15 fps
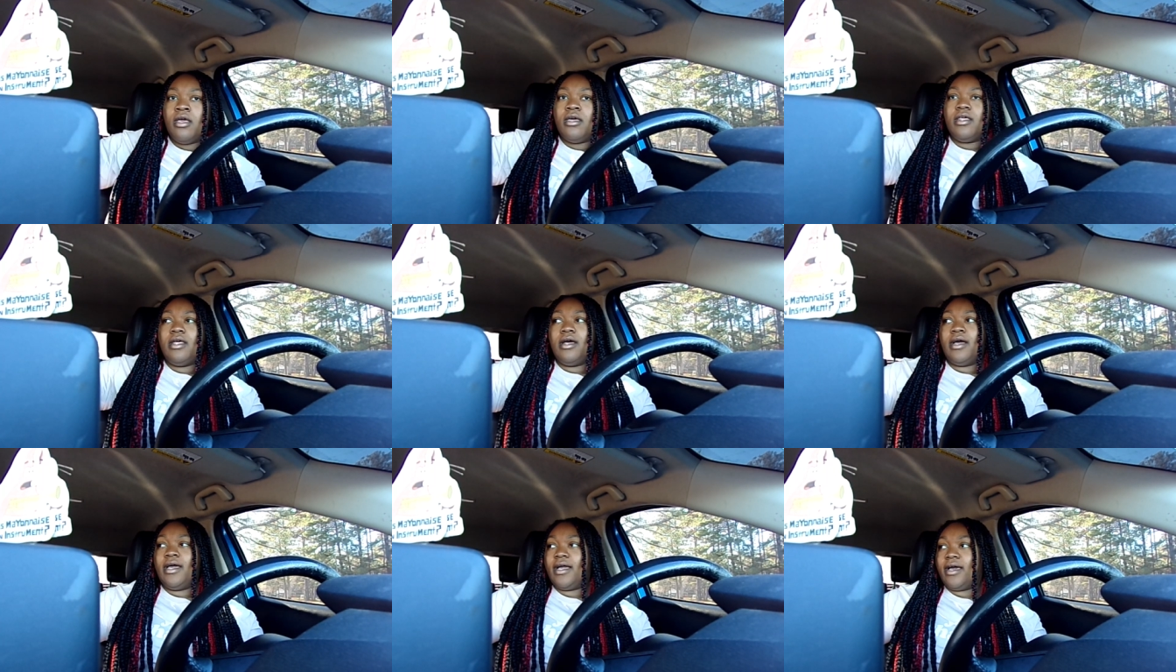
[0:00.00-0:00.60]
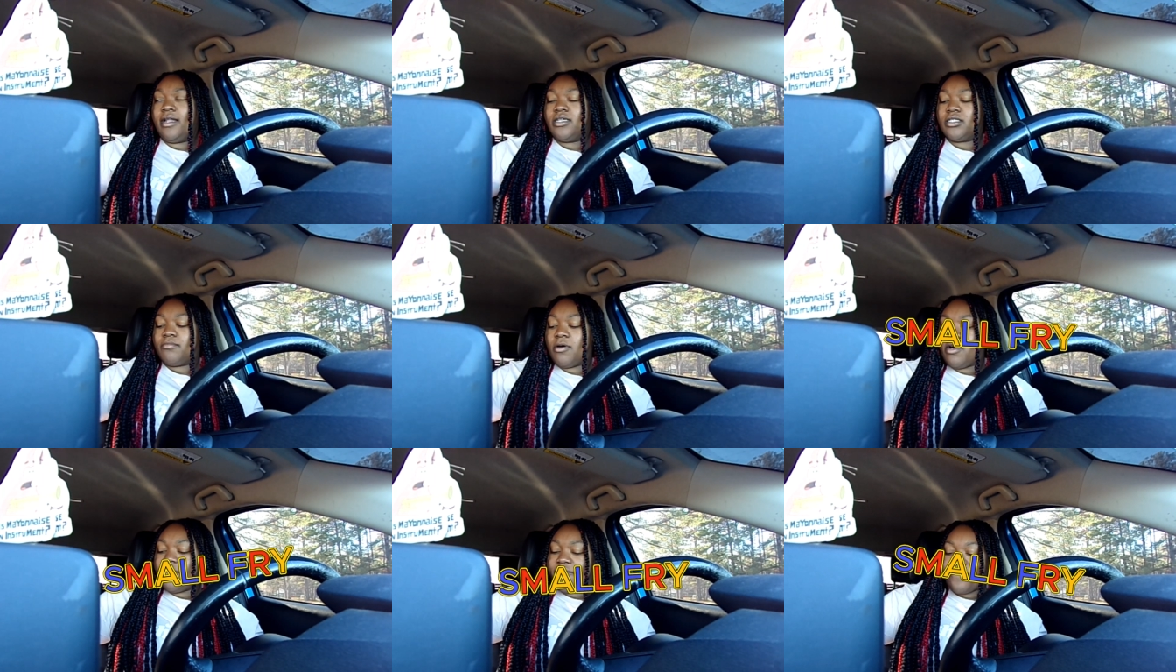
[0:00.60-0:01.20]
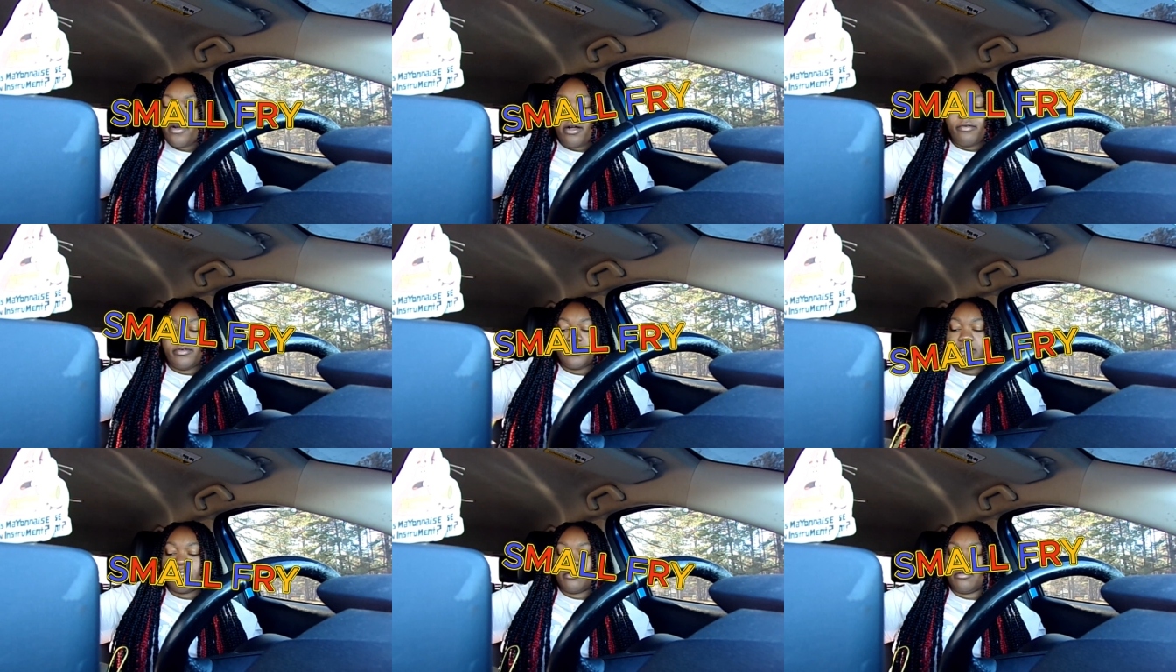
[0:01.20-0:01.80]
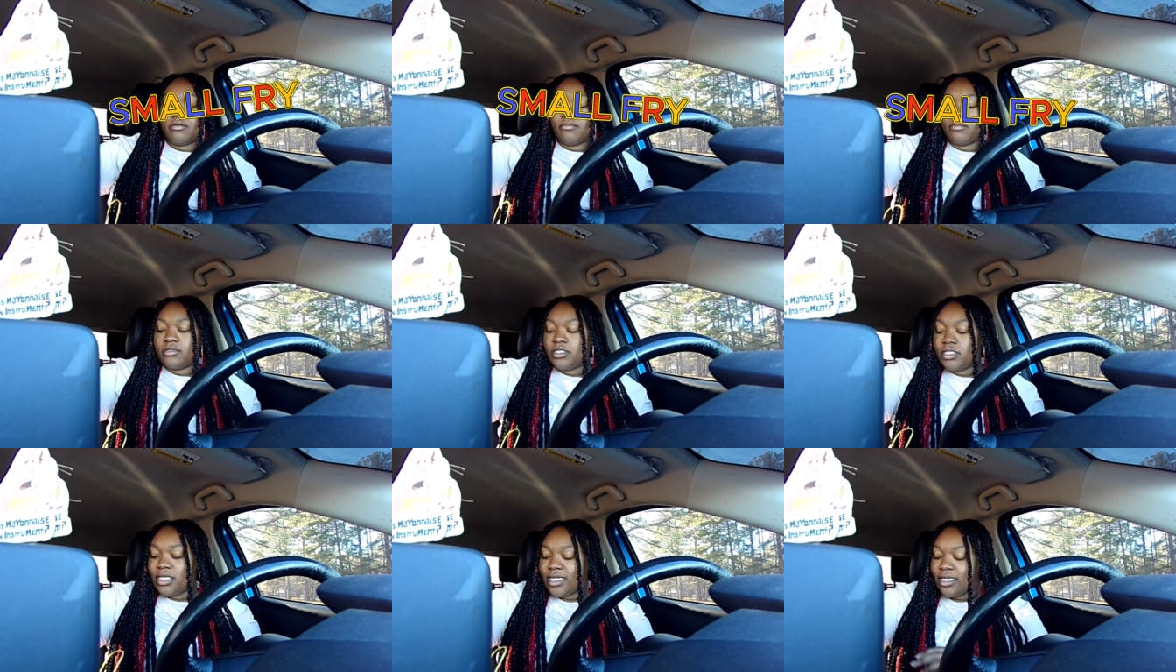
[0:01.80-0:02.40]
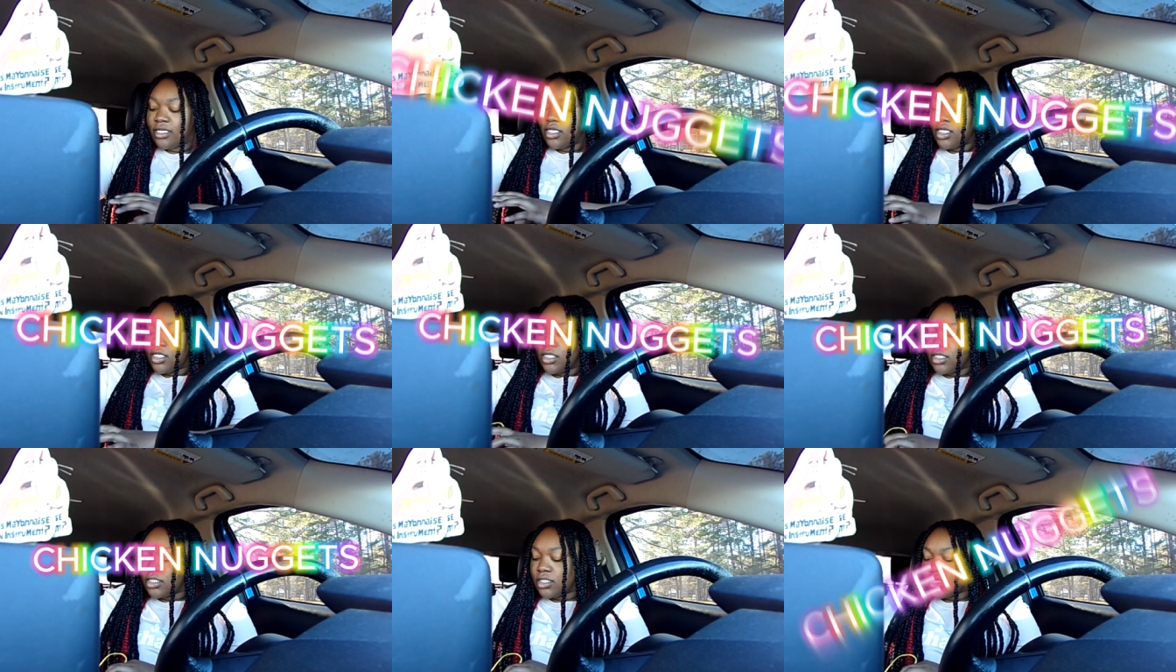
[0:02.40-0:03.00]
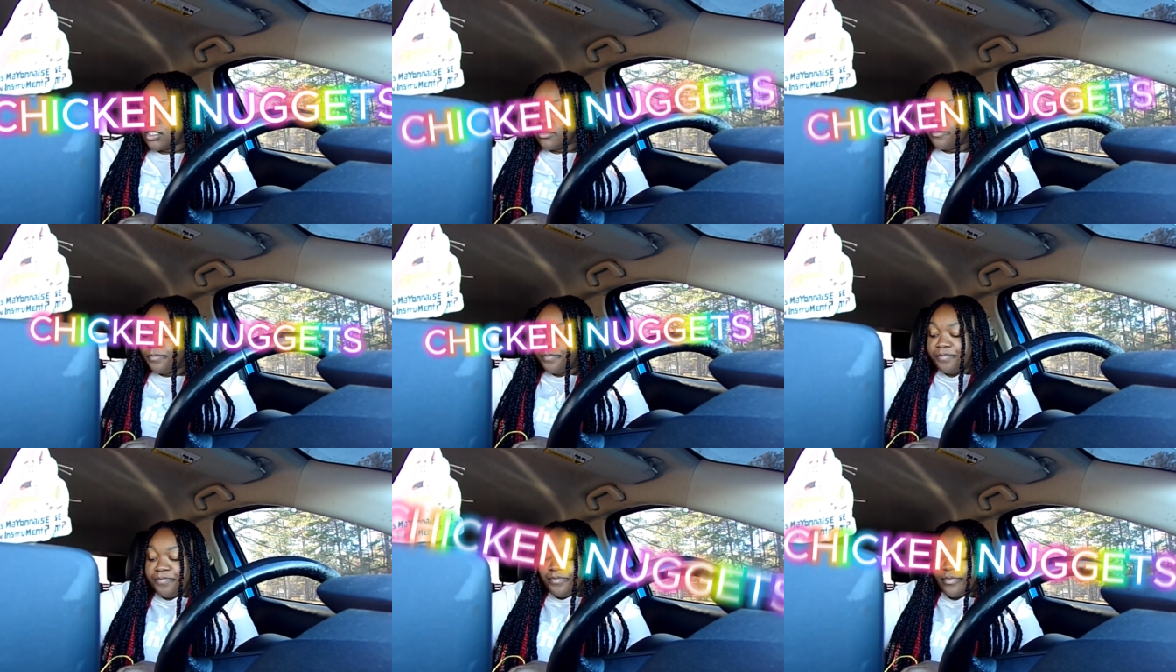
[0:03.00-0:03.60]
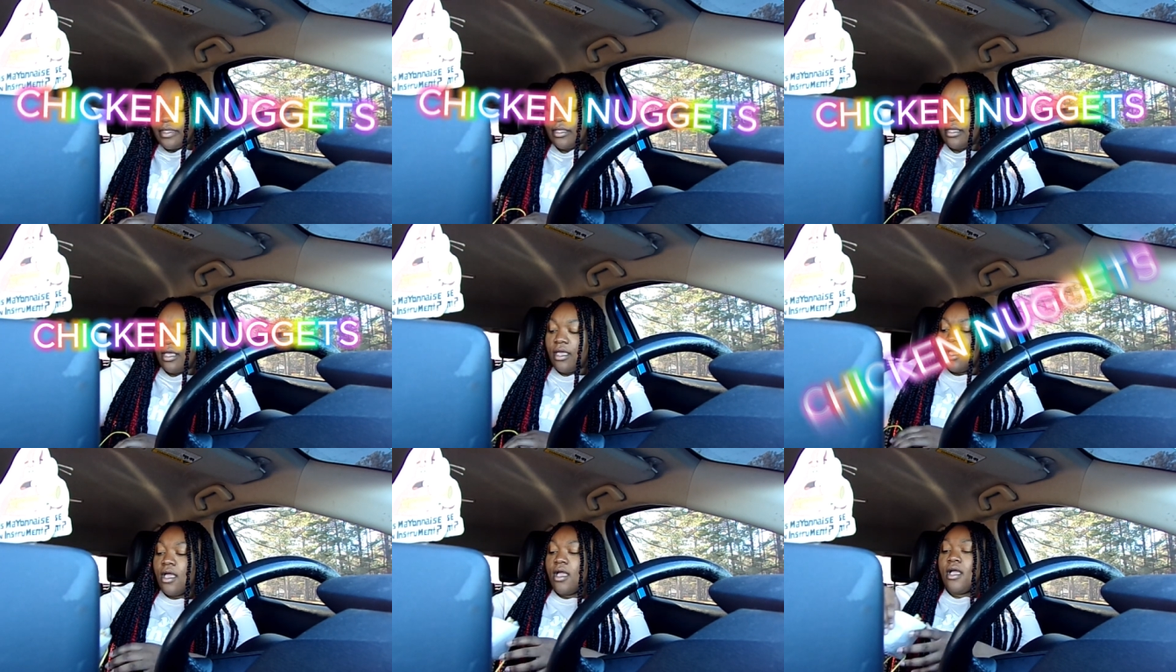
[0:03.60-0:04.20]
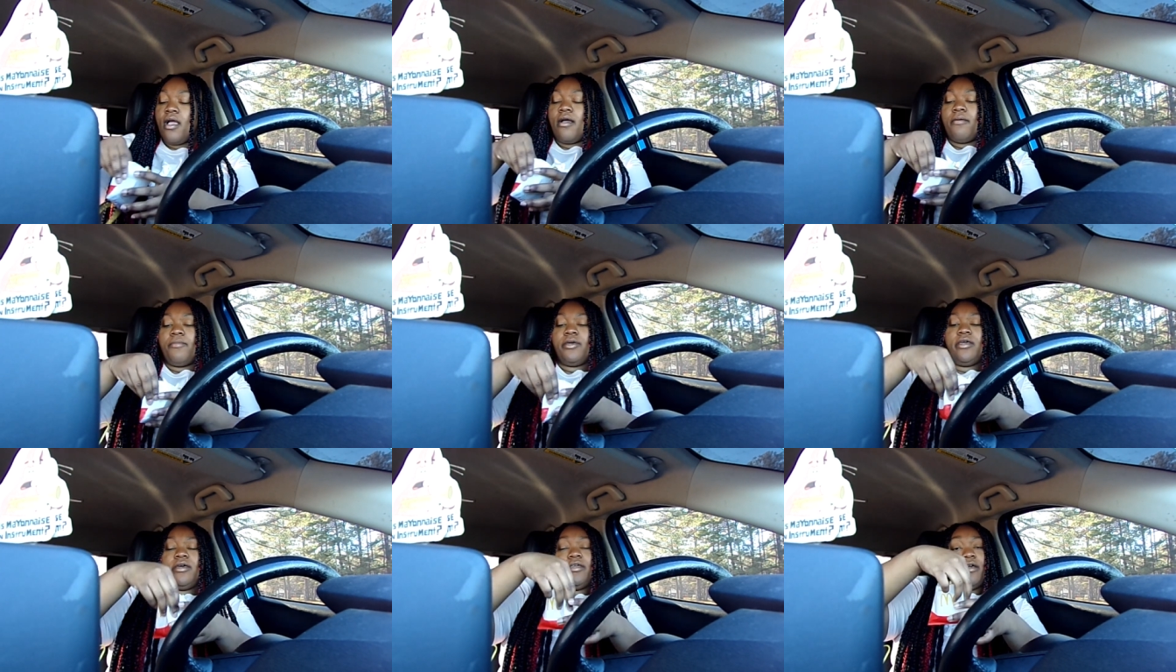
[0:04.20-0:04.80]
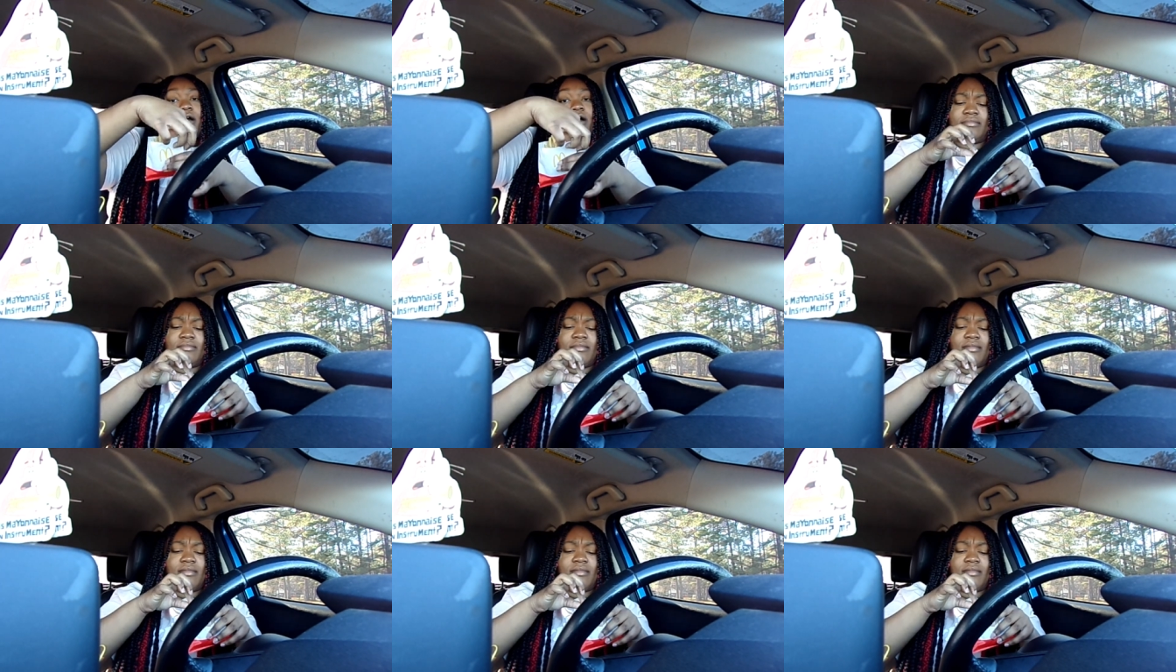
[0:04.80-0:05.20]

And I had got a small fry with some chicken nuggets. But yeah, y'all.